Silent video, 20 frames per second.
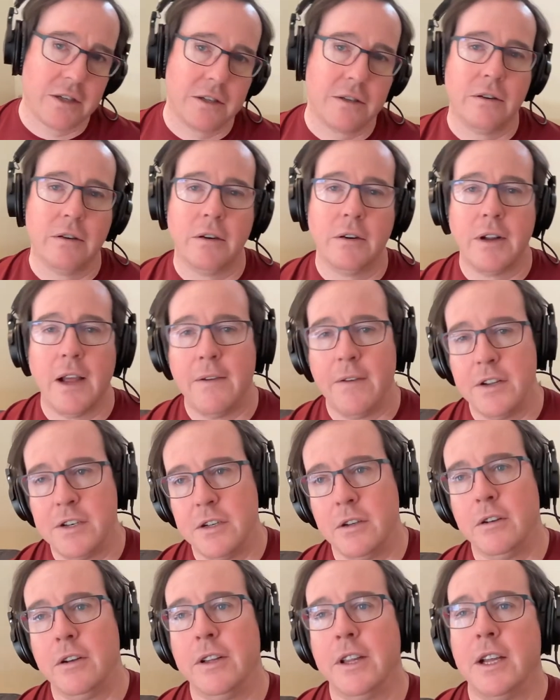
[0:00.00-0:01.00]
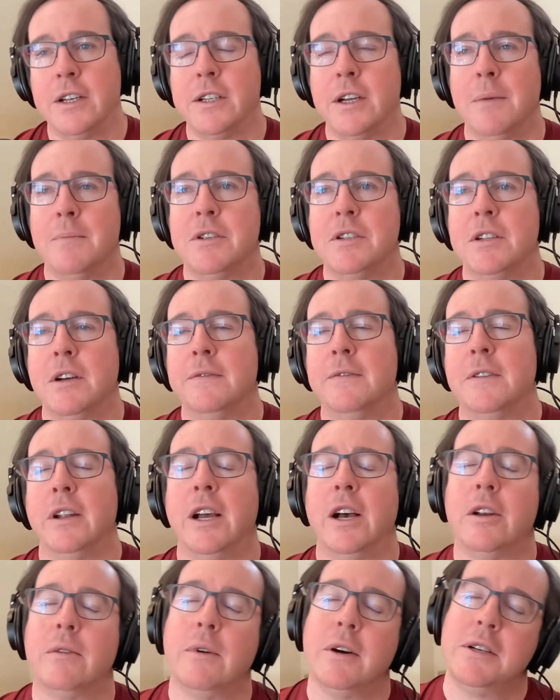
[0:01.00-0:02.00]
or have I done all that type of stuff? Then
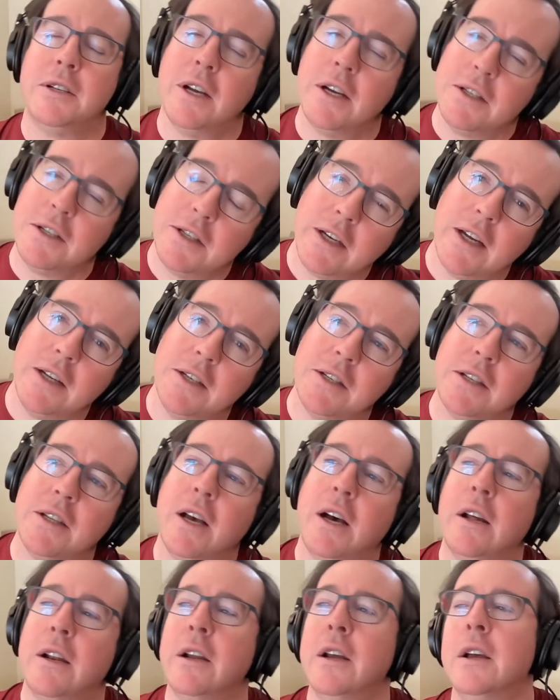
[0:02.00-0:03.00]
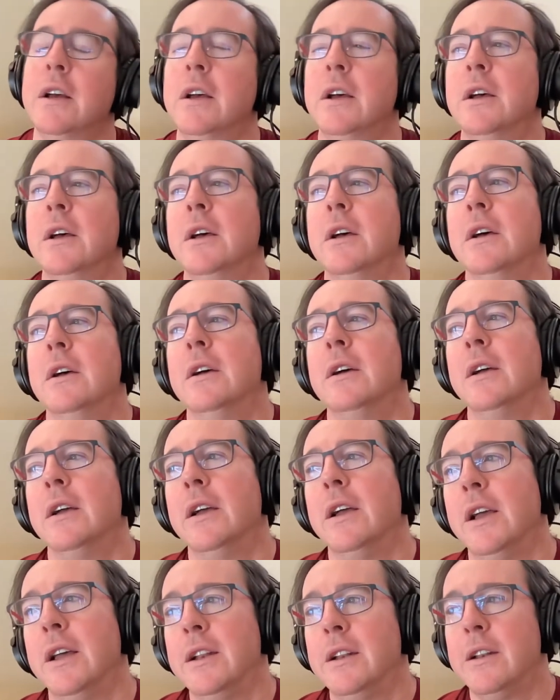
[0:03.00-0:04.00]
how do I test against that?
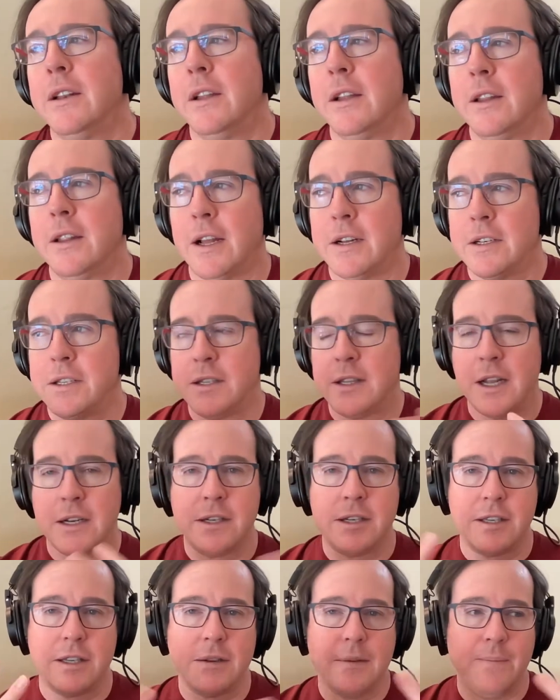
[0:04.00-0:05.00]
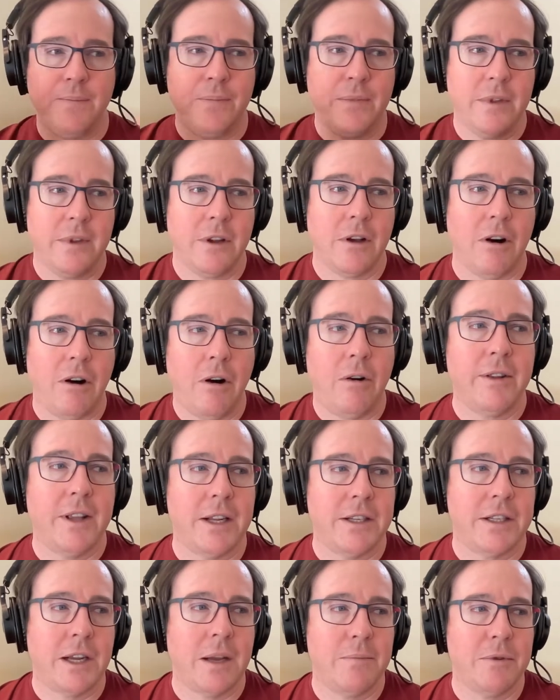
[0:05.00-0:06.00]
and that that's all
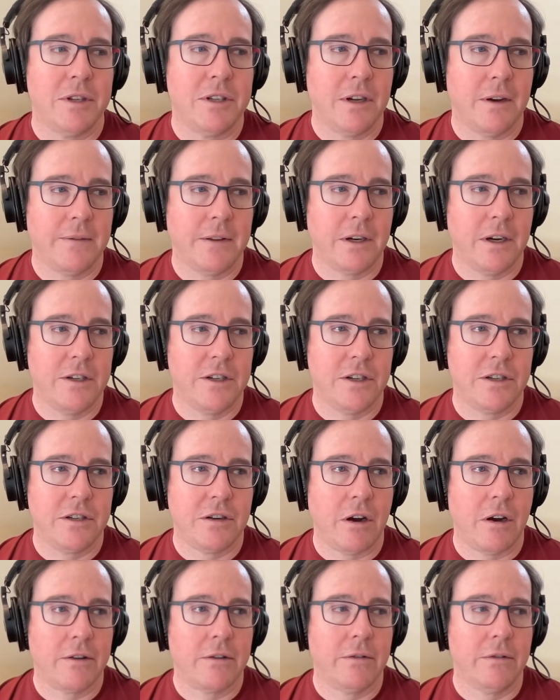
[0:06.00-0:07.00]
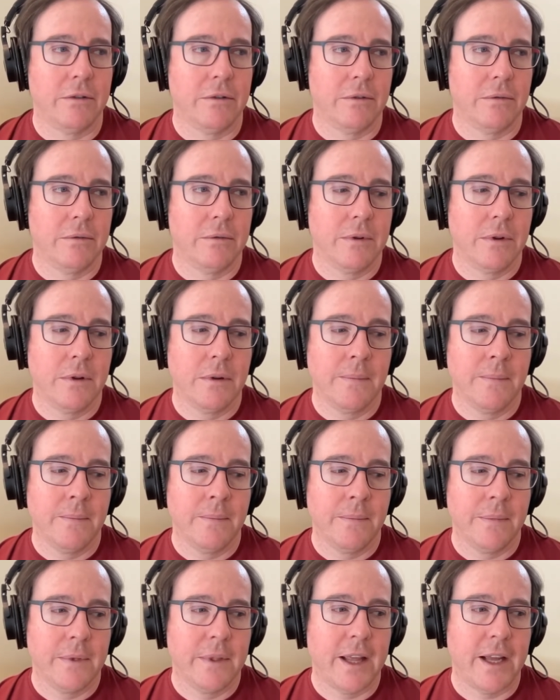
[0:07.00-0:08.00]
that type of stuff that I just talked through.
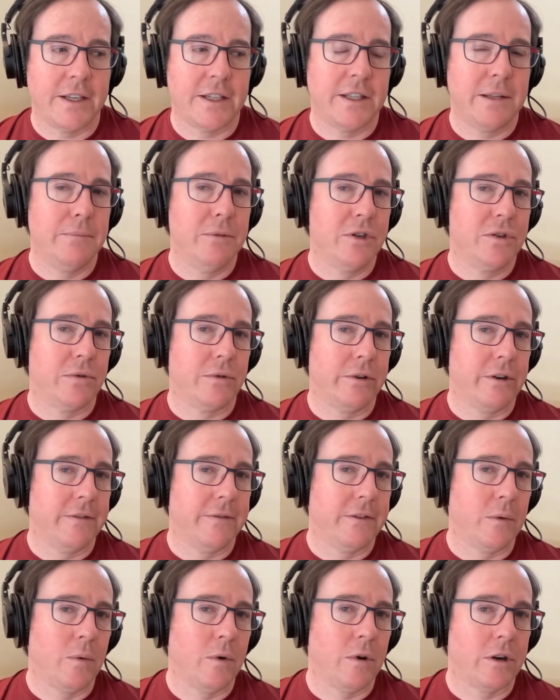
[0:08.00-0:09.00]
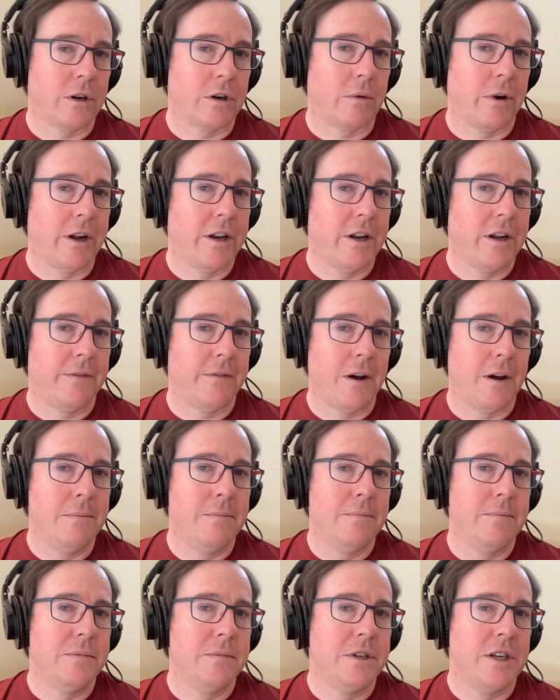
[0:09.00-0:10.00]
That's the majority of the hmm. work, right? If
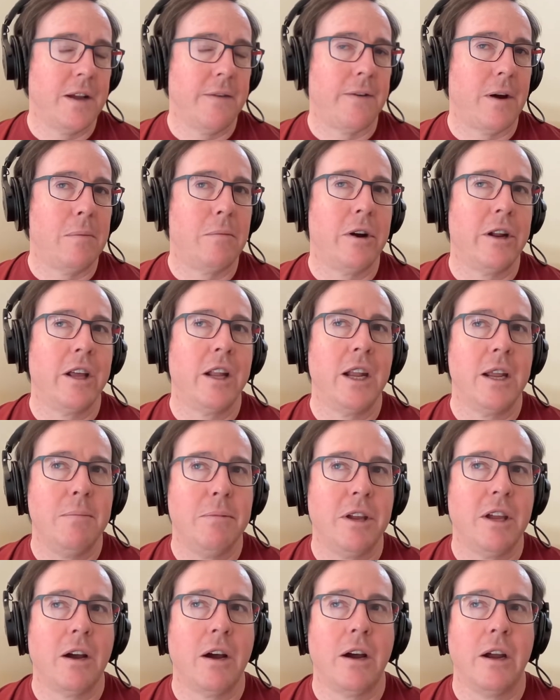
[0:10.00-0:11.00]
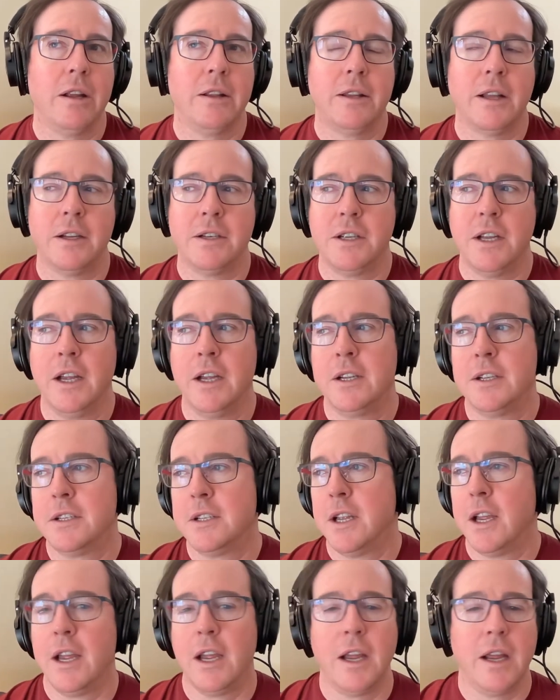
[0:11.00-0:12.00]
I'm t- if I'm running an API that
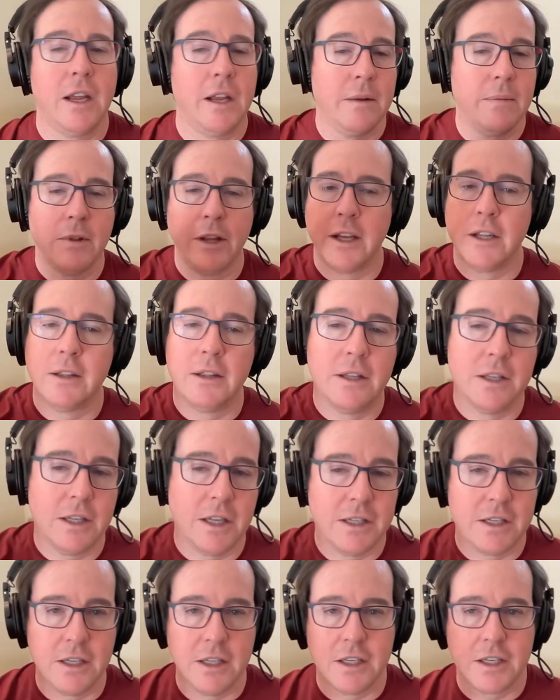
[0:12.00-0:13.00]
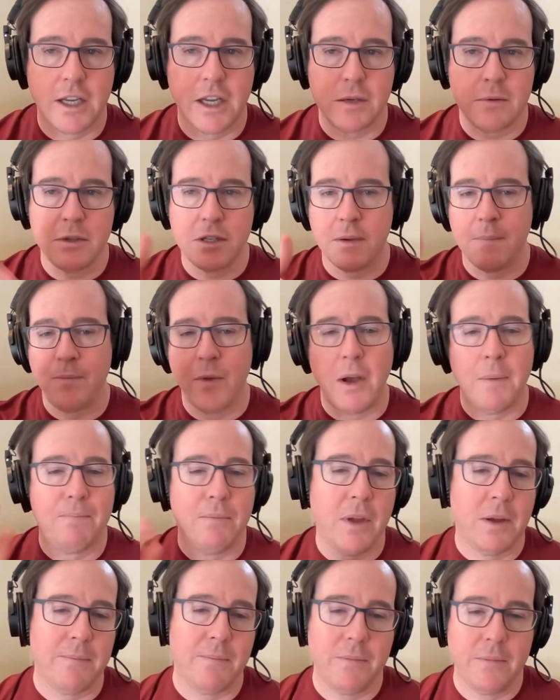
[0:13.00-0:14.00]
takes a like let's see, this case was a,
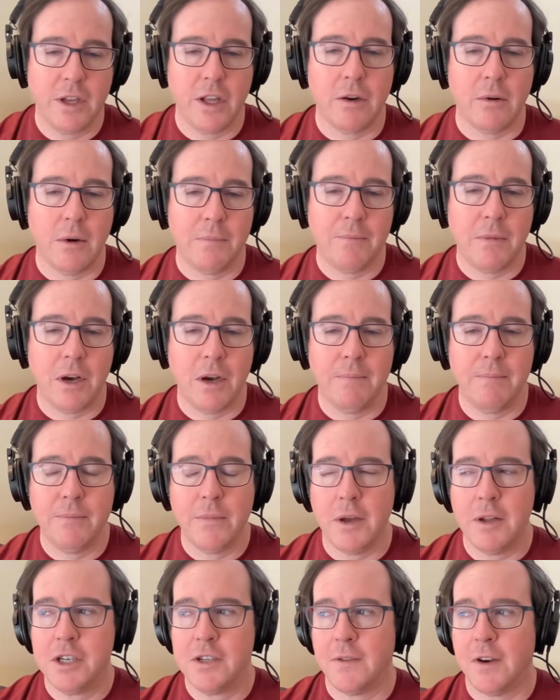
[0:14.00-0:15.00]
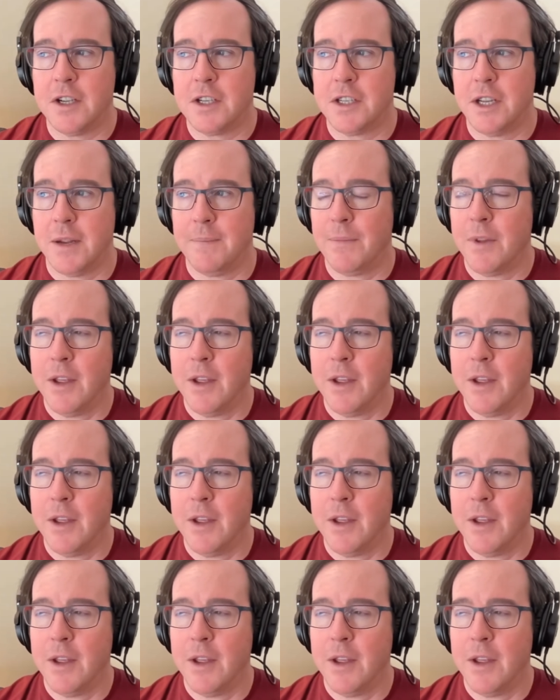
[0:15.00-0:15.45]
a, a you know a, a, device name,